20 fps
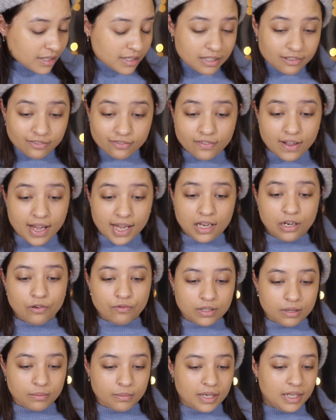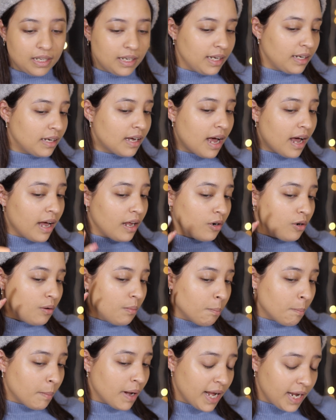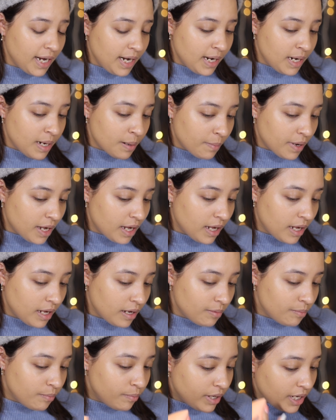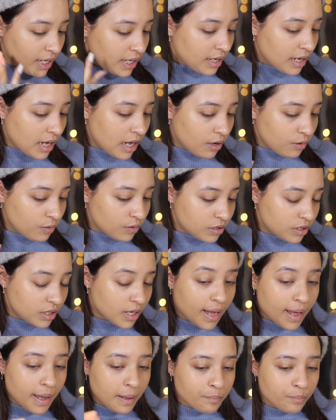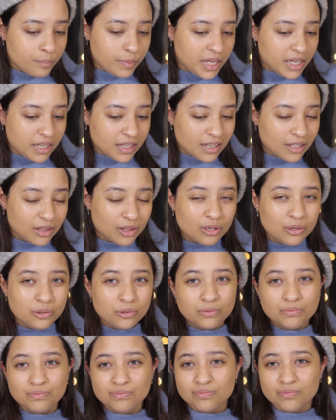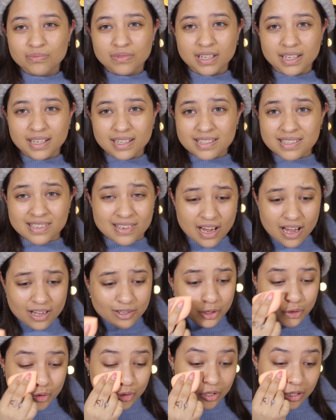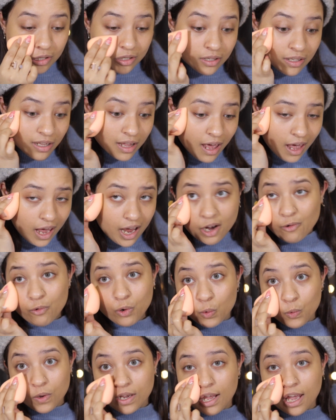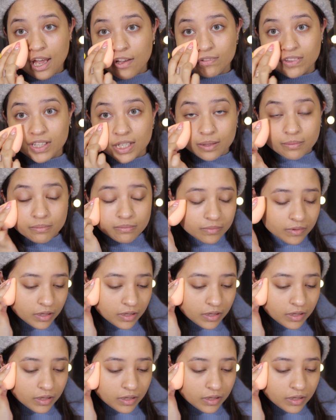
is fine with me. Like, I don't mind my breakouts peeking through. It's natural. Everyone have them.